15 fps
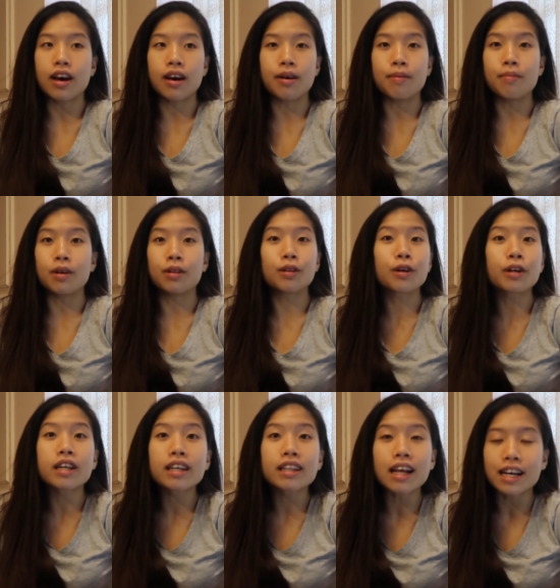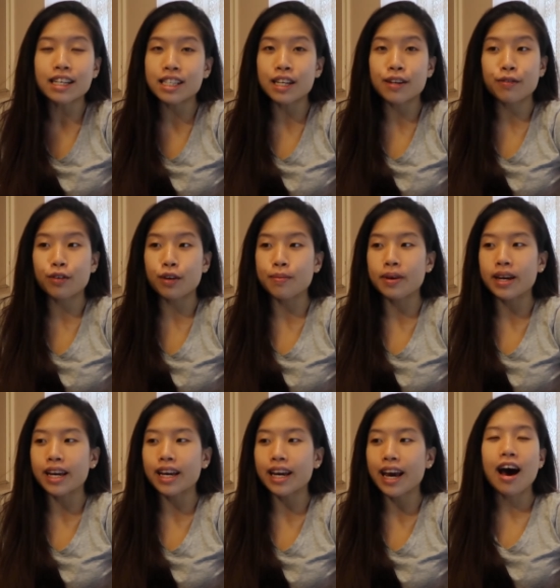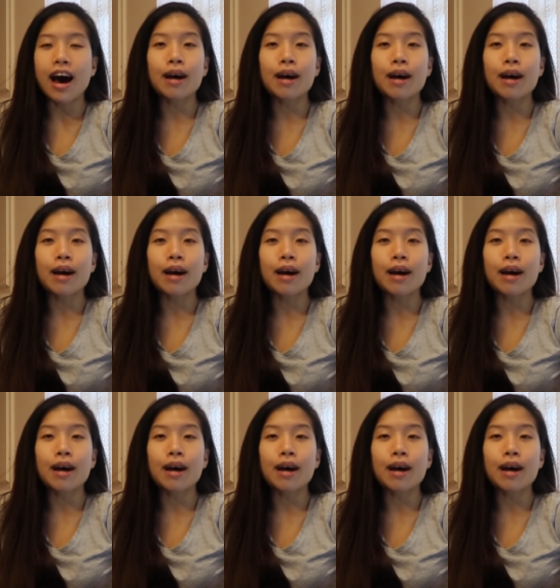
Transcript: um, a learning lesson for me.